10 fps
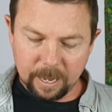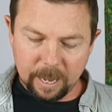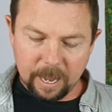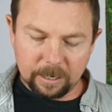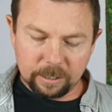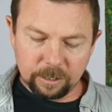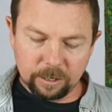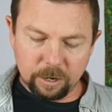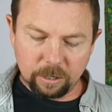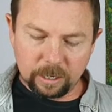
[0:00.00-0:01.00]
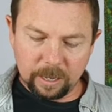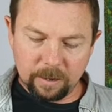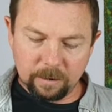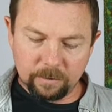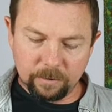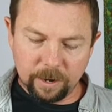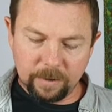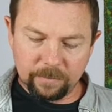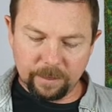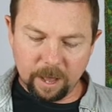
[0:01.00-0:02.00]
And do not
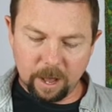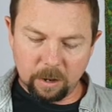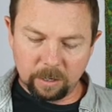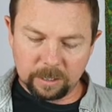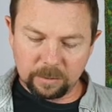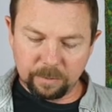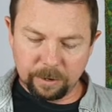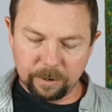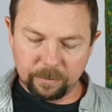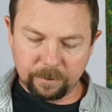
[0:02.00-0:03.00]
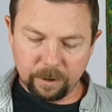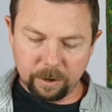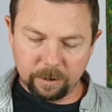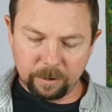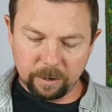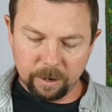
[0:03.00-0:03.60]
grieve the Holy Spirit of God,